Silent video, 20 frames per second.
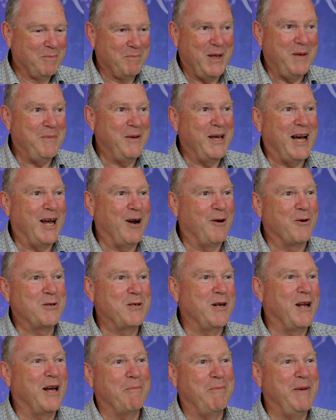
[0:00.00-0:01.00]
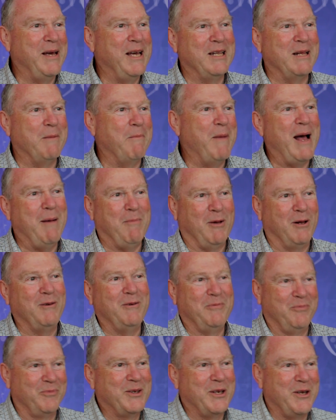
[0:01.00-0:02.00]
B B R looks like being the mammal,